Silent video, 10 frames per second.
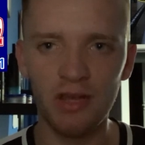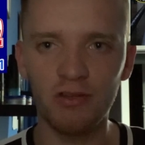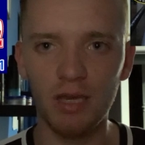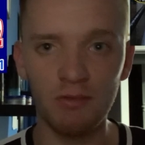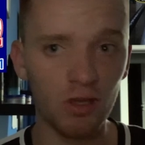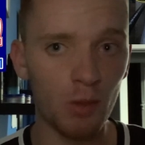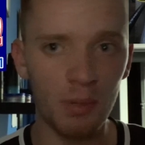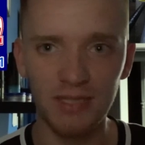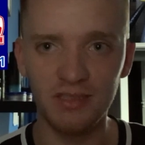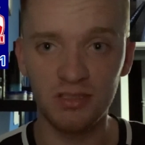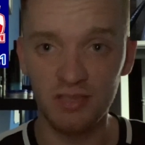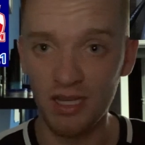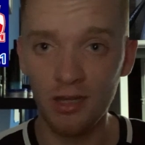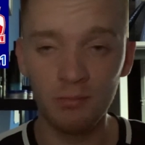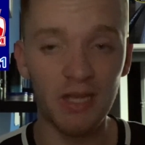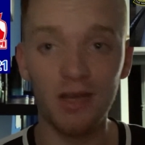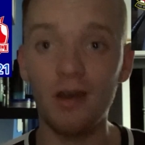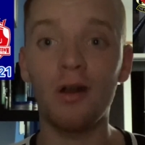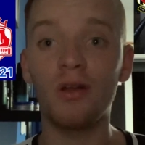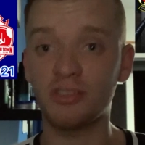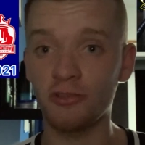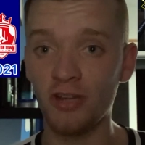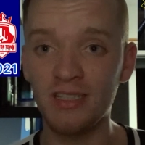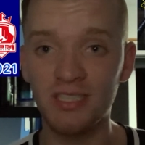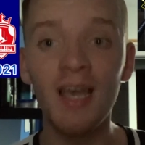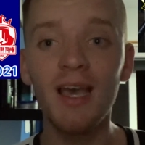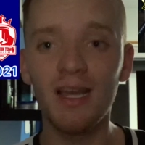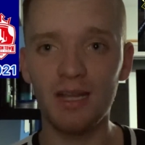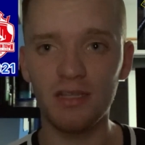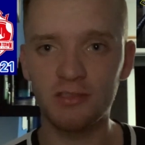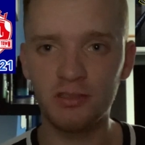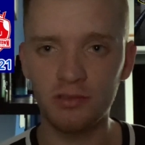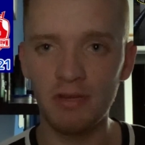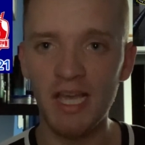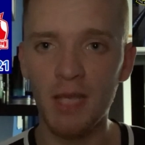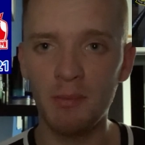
going up and down, my heart rate last week